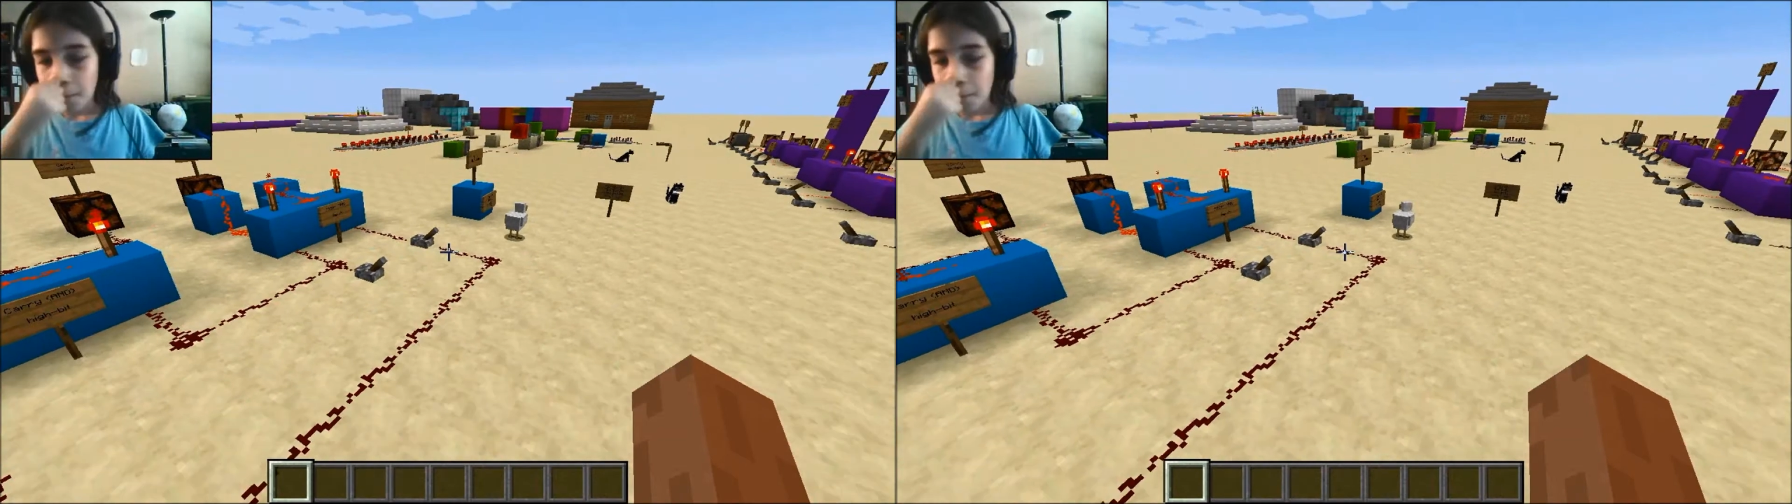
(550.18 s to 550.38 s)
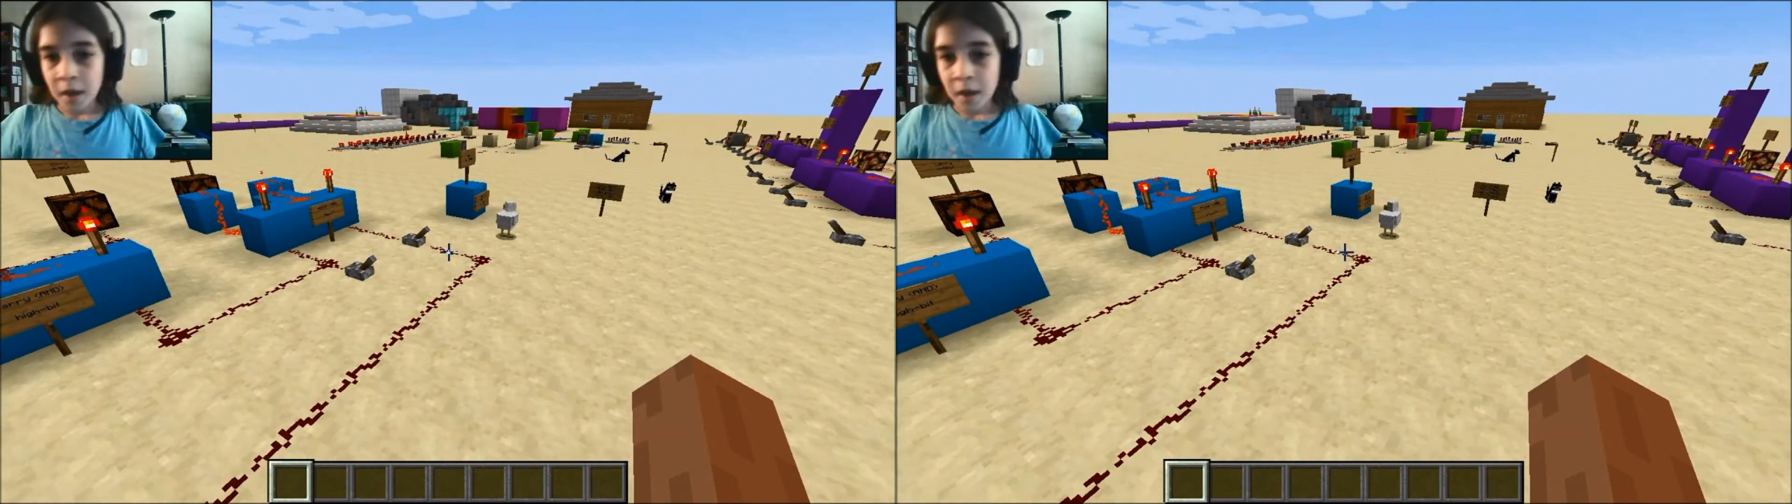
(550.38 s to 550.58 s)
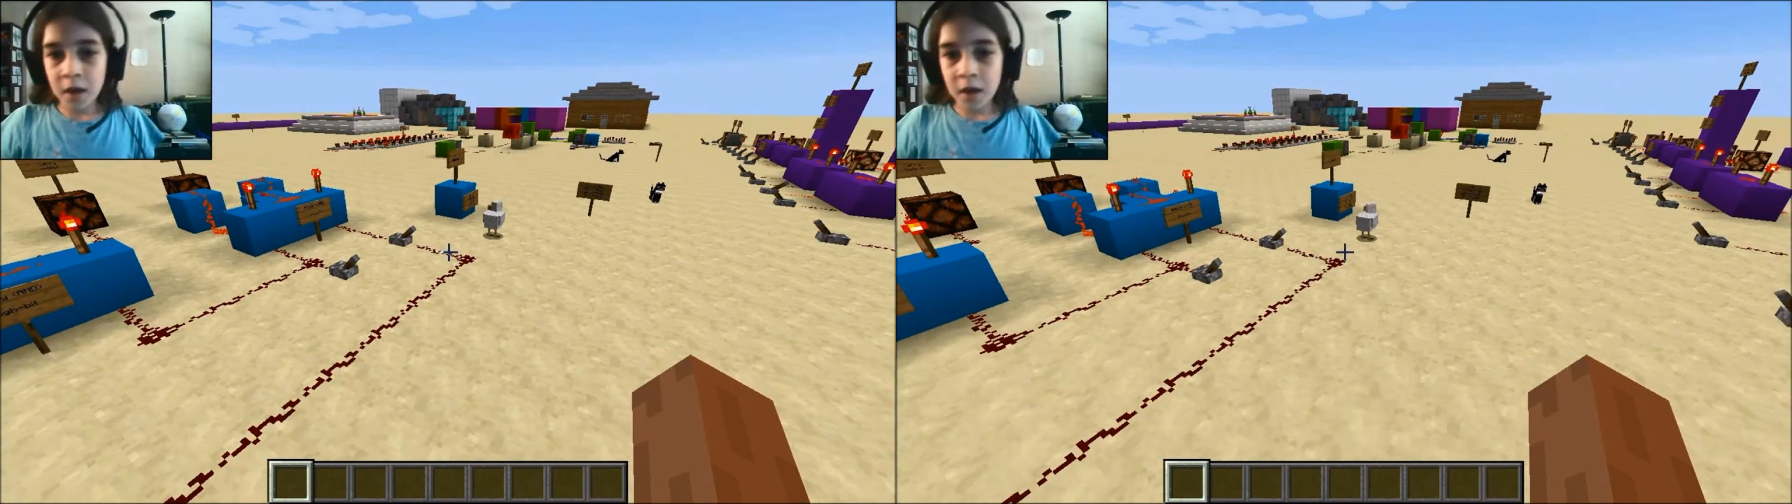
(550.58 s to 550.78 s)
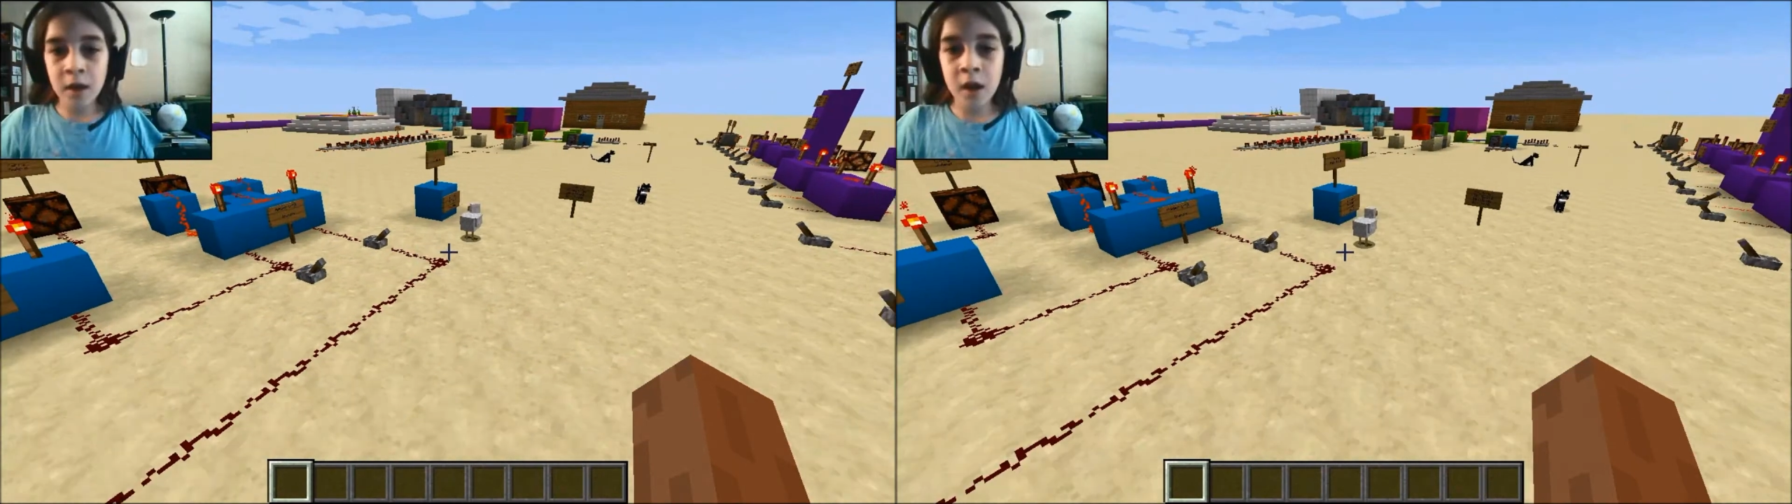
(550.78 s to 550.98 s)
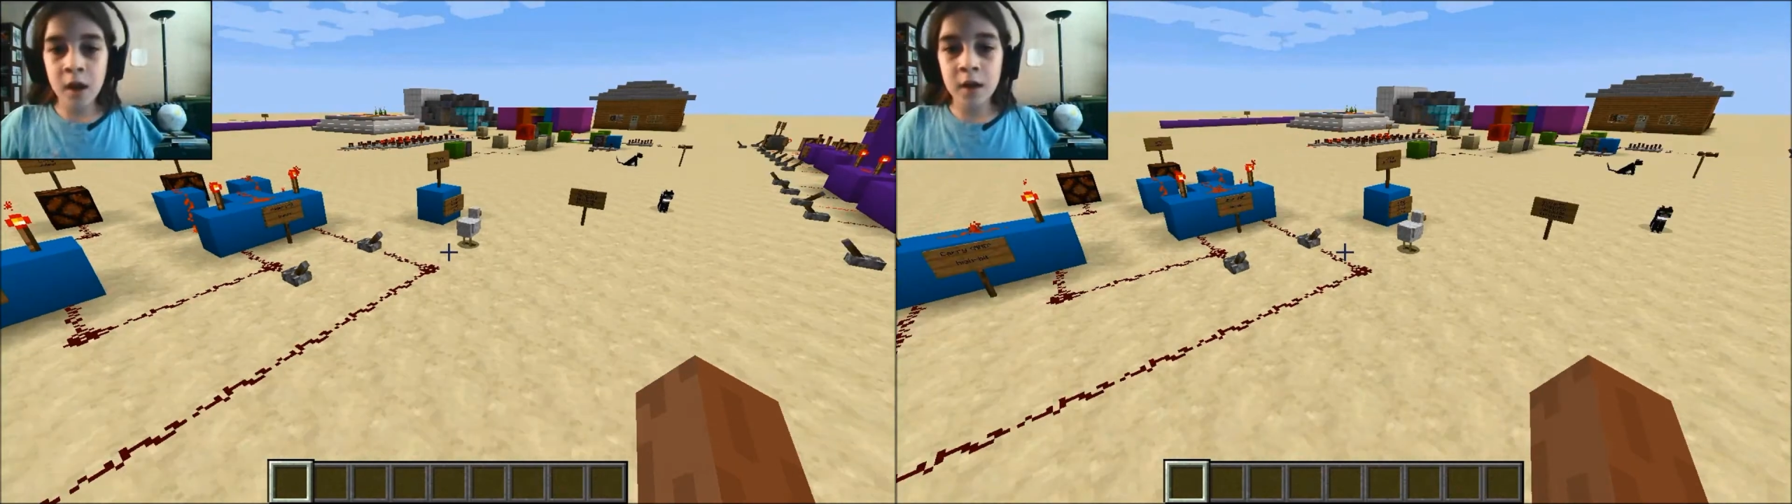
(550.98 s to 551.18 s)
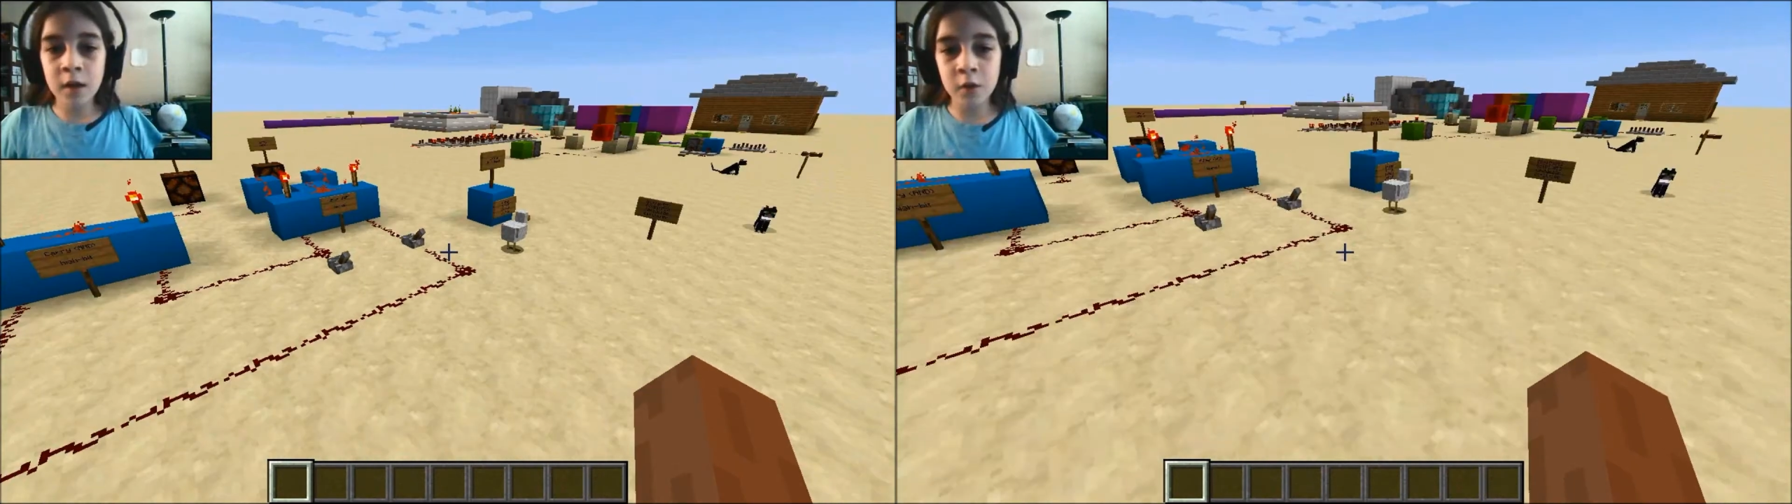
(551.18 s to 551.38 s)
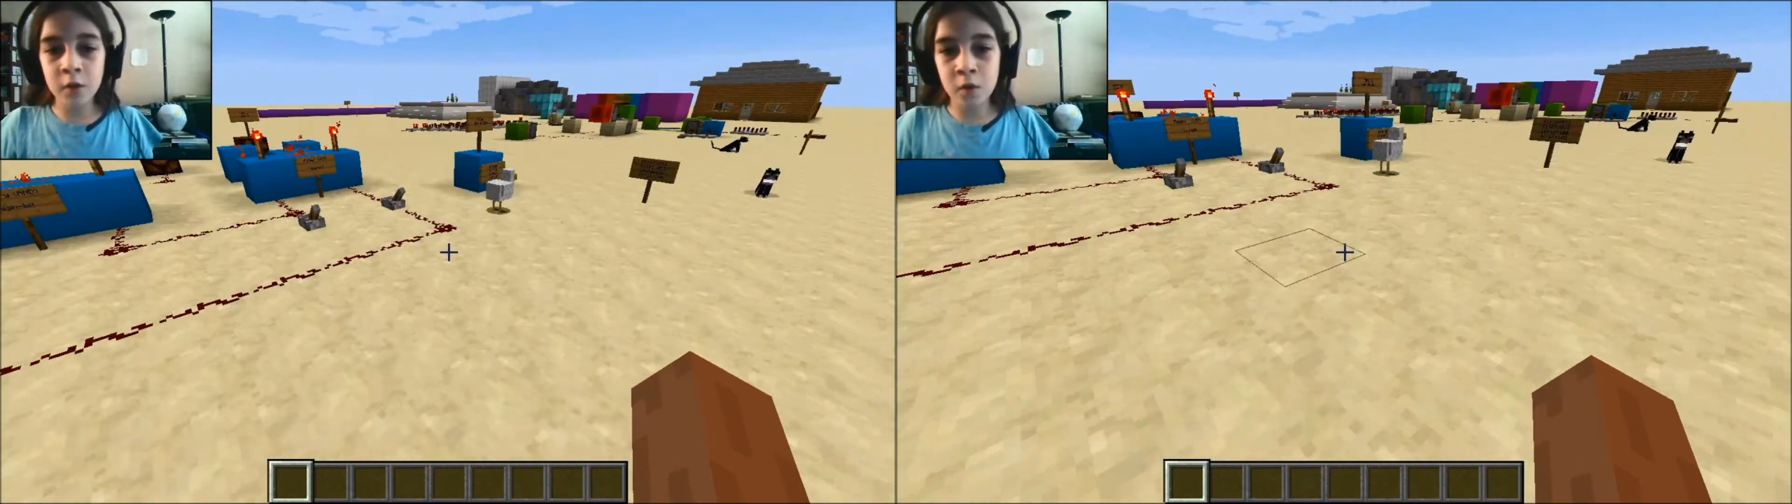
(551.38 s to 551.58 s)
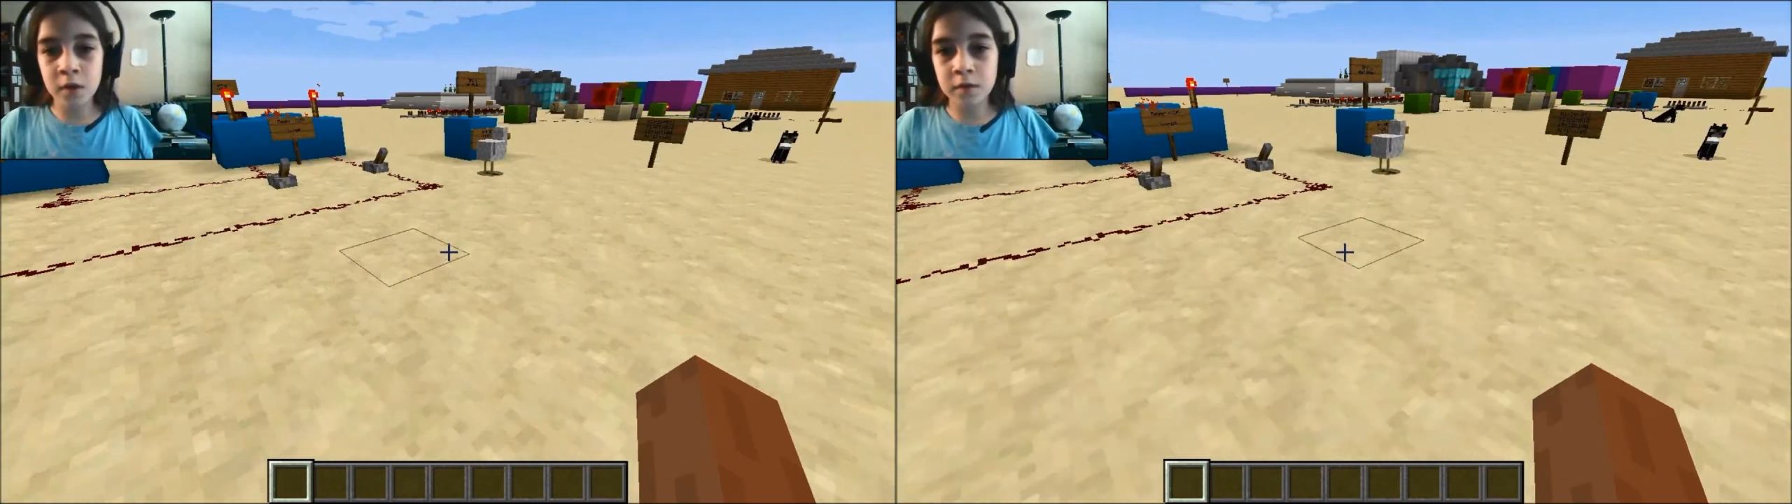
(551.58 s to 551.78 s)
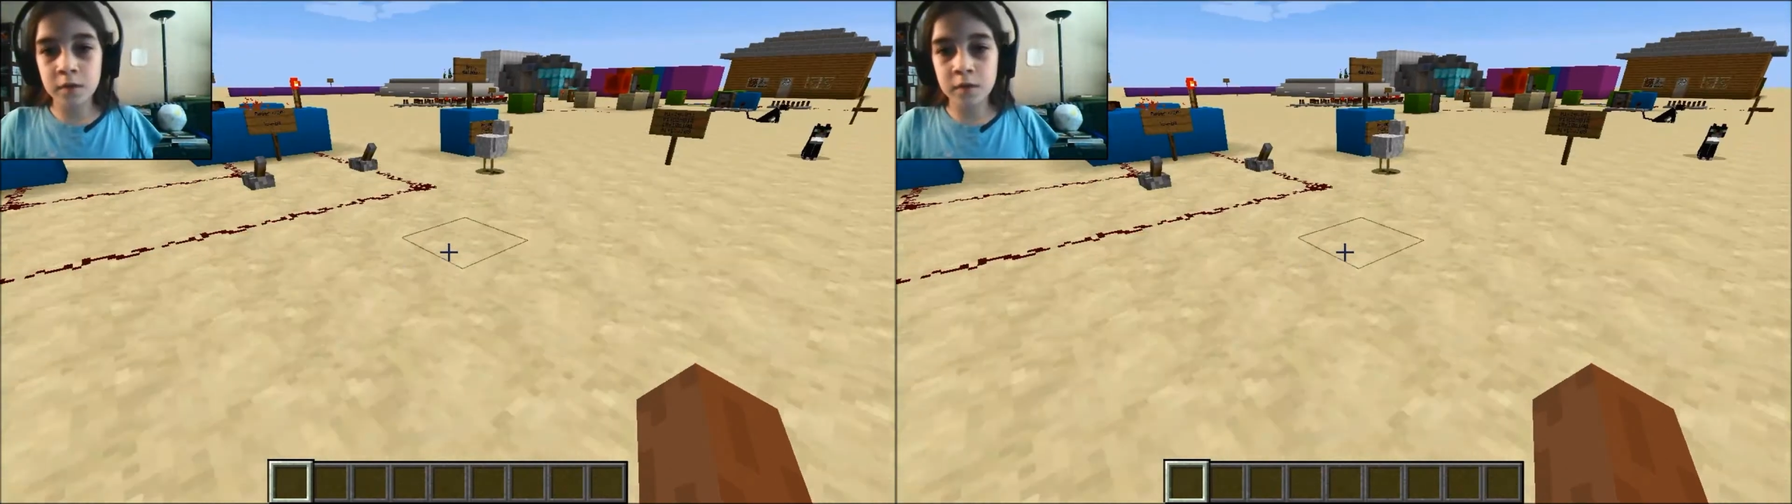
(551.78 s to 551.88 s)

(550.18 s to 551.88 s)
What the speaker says: And now we got another one